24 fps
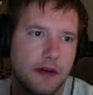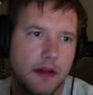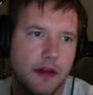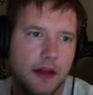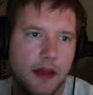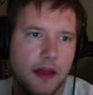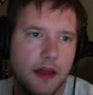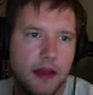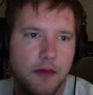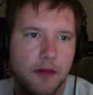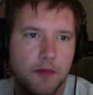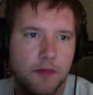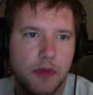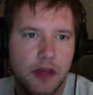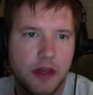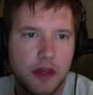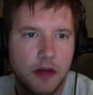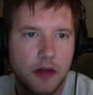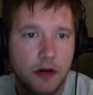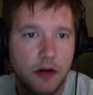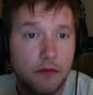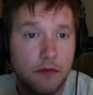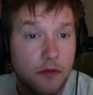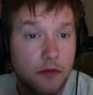A big
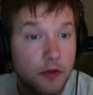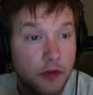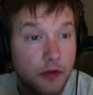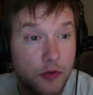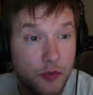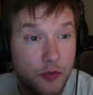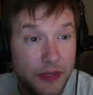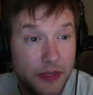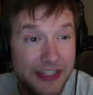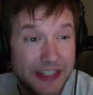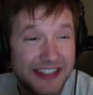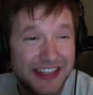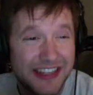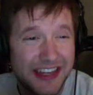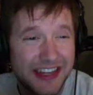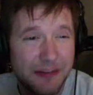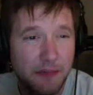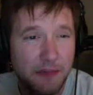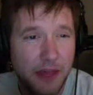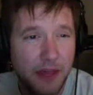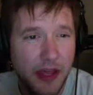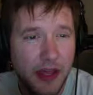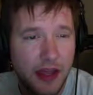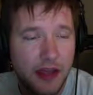overlooked risk in
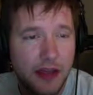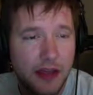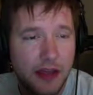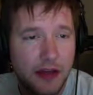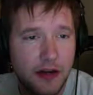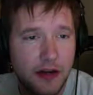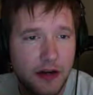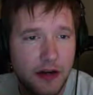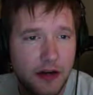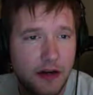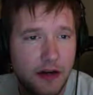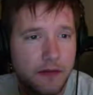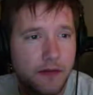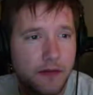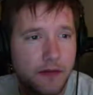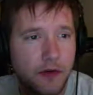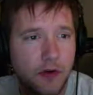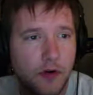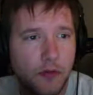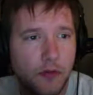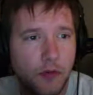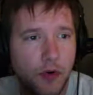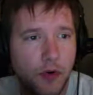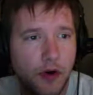paying off
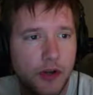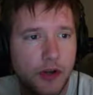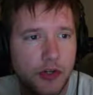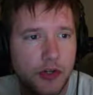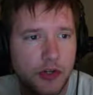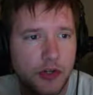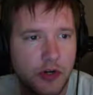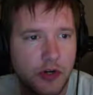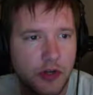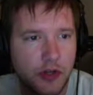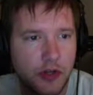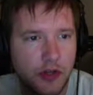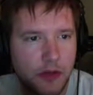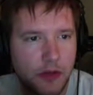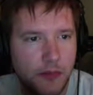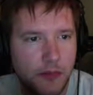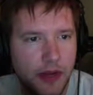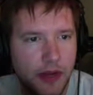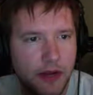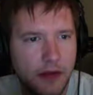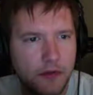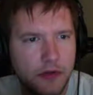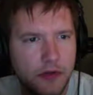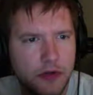your mortgage early. You
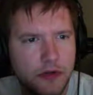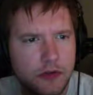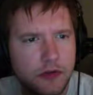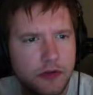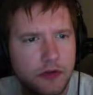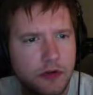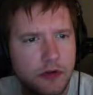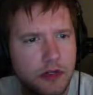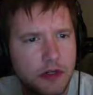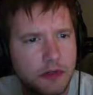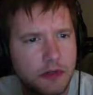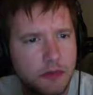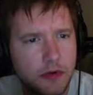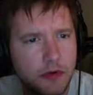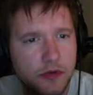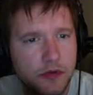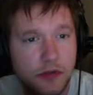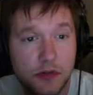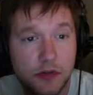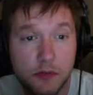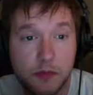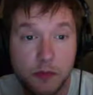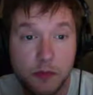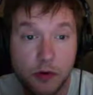might reduce your exposure
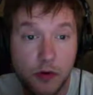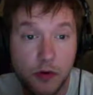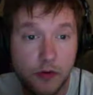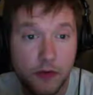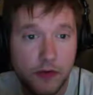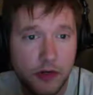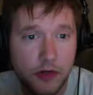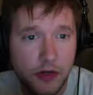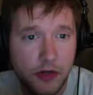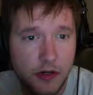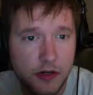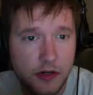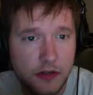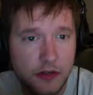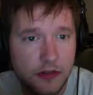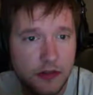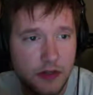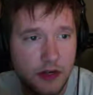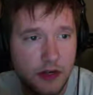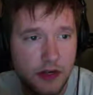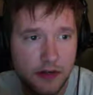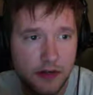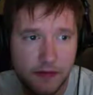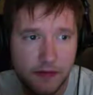to poor returns
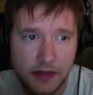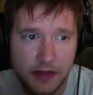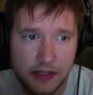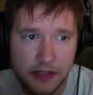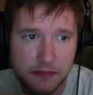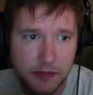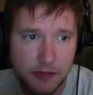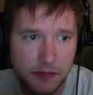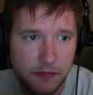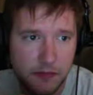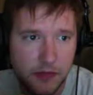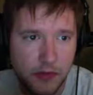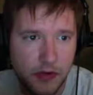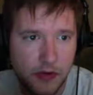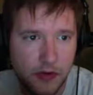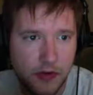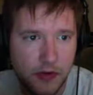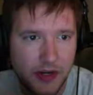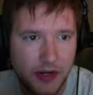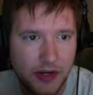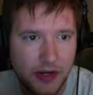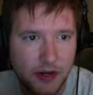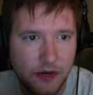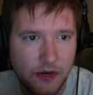on investment, but you're
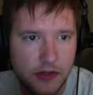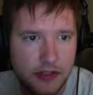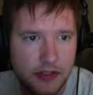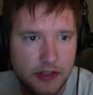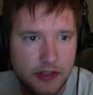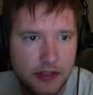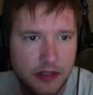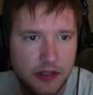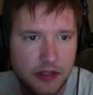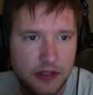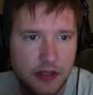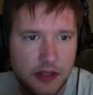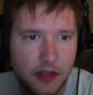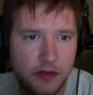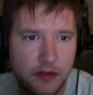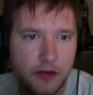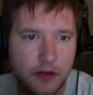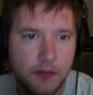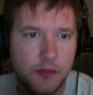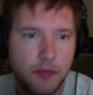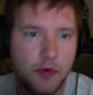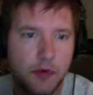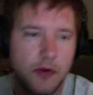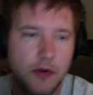increasing this other
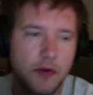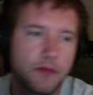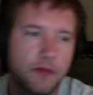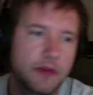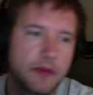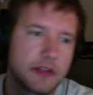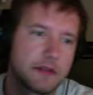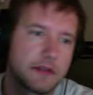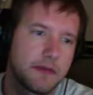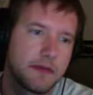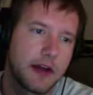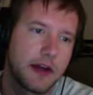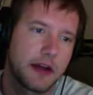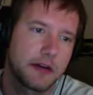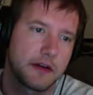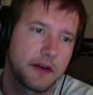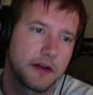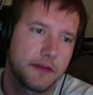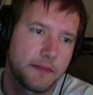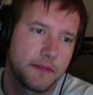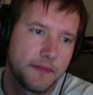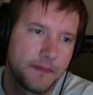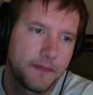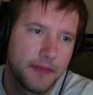important risk
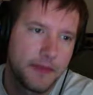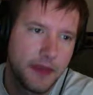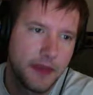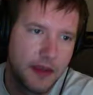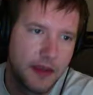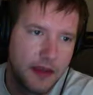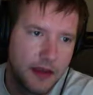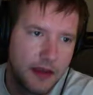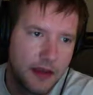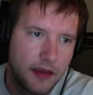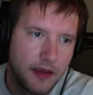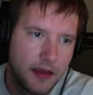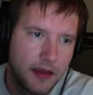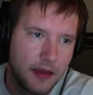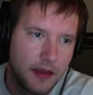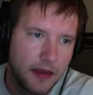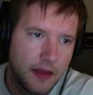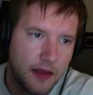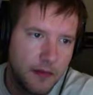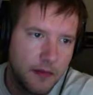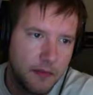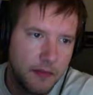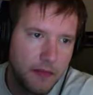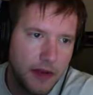factor.
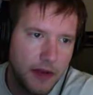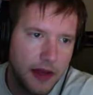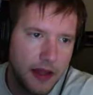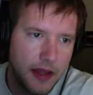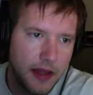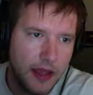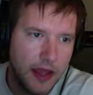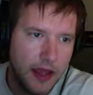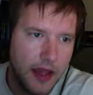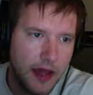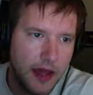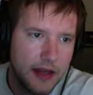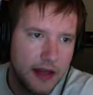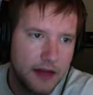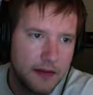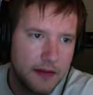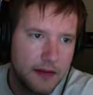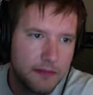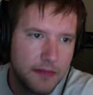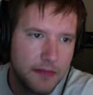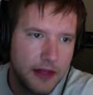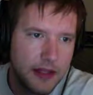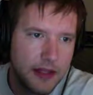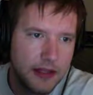By
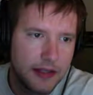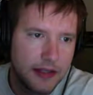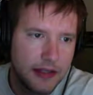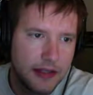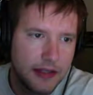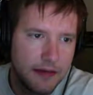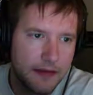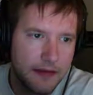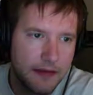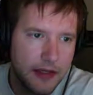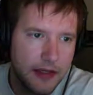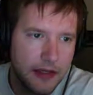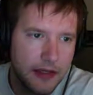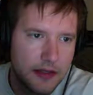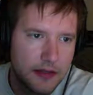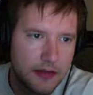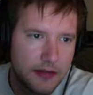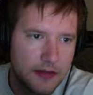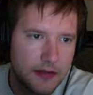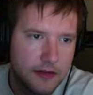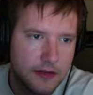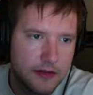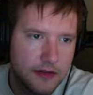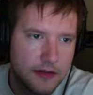Adam Levy.
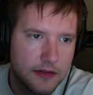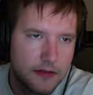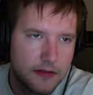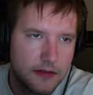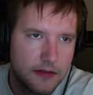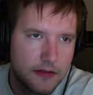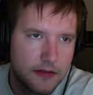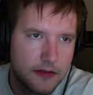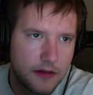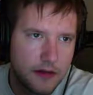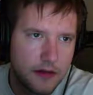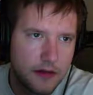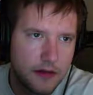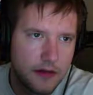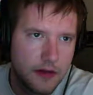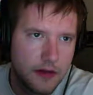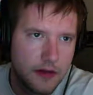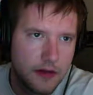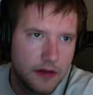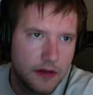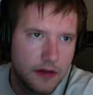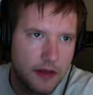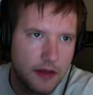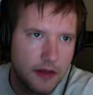
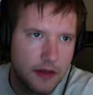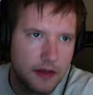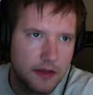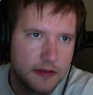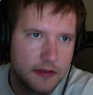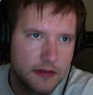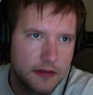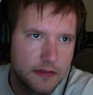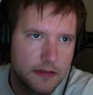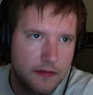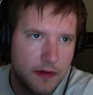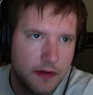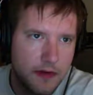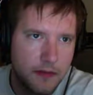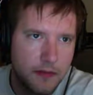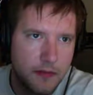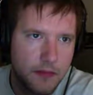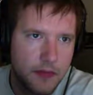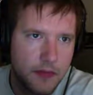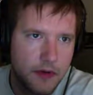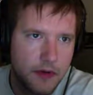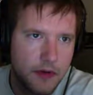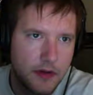And this is from